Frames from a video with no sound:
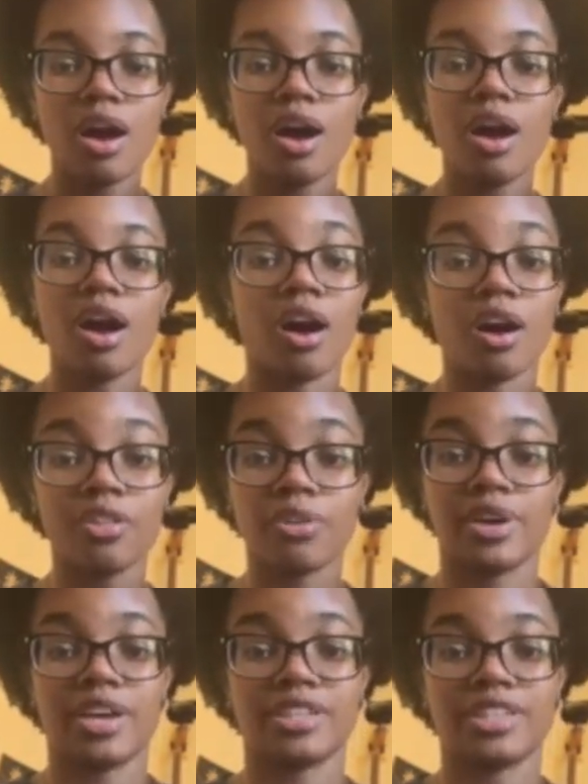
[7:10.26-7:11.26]
all the
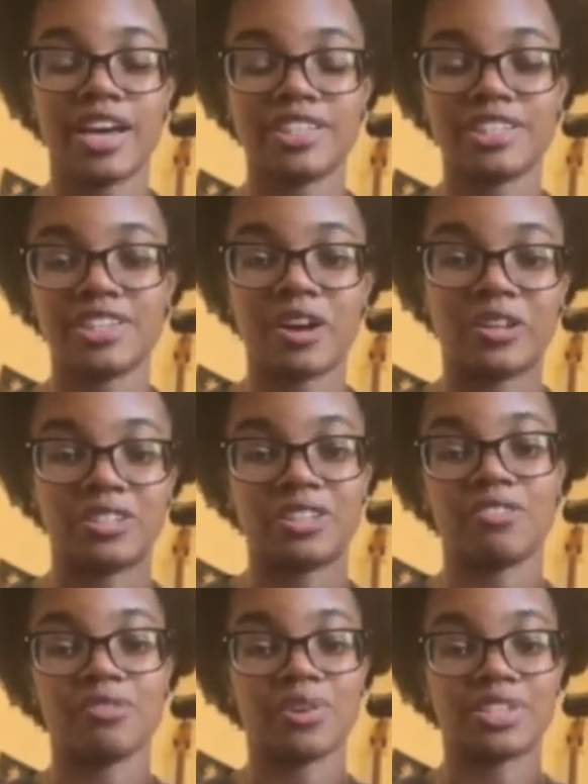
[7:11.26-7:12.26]
way as high as you go until
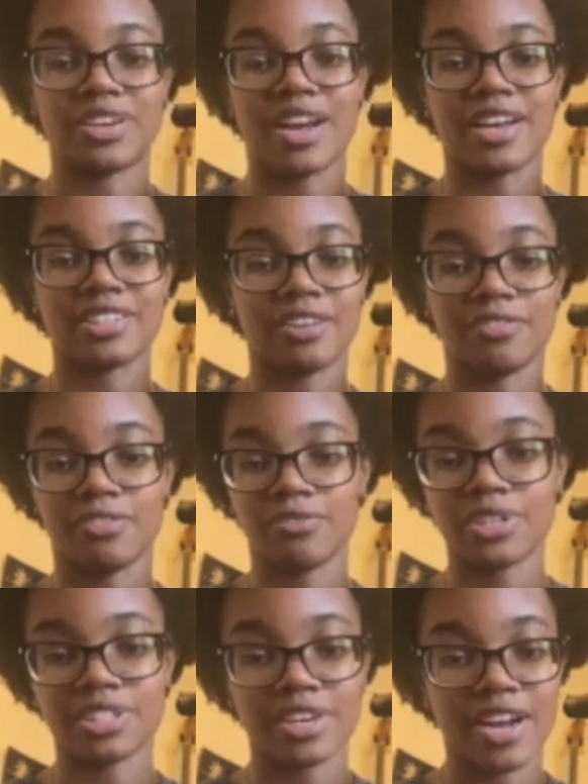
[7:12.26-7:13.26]
your voice cracks. If your
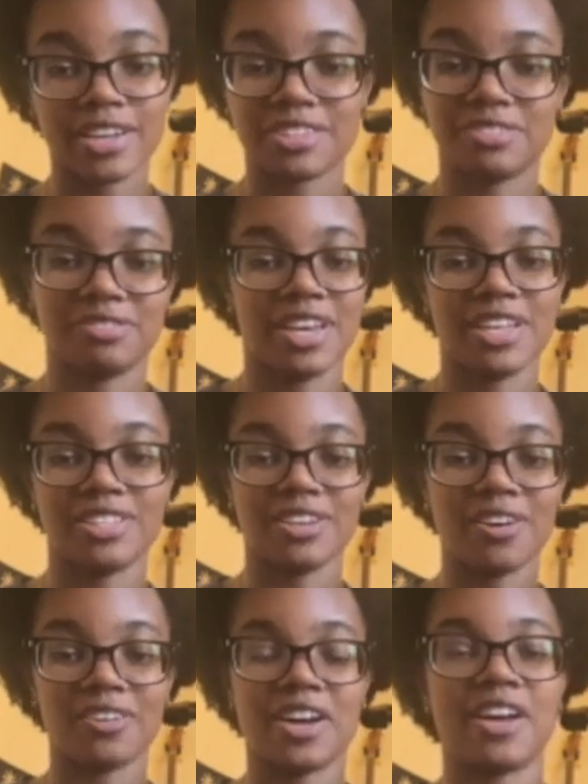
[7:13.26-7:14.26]
voice cracks, it's
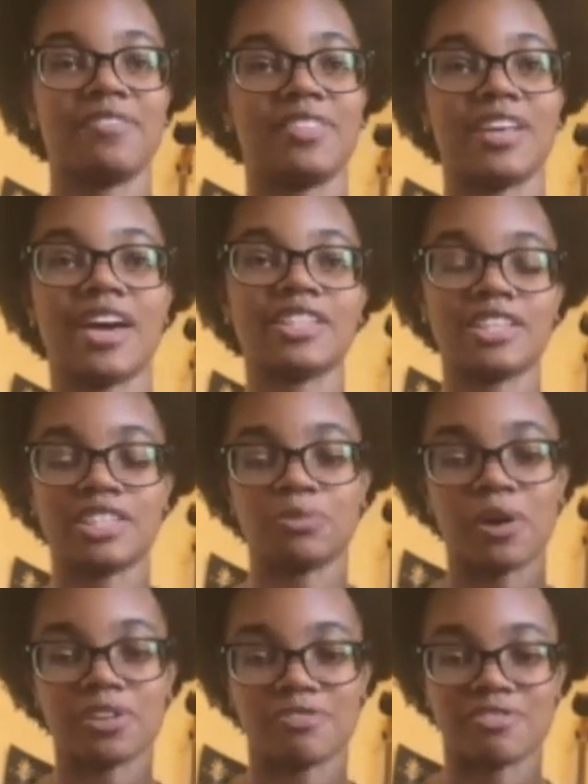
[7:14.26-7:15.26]
all right. That is
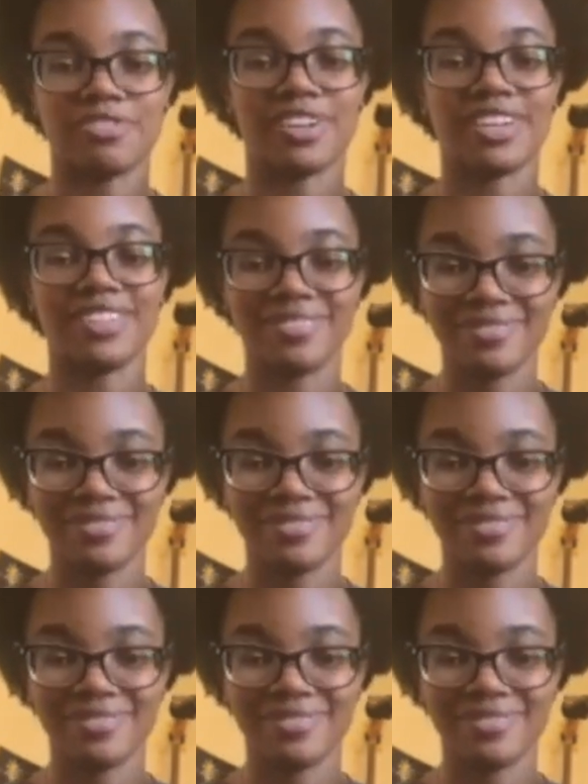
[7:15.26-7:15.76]
part of the fun.